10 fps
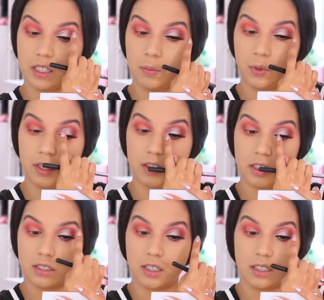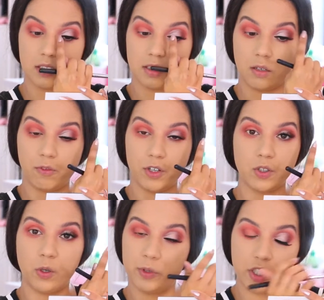and put in this nice silvery
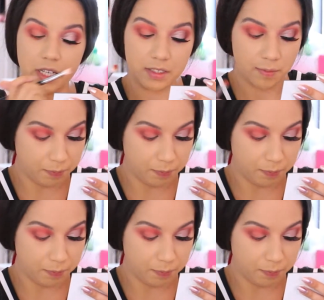taupe shade.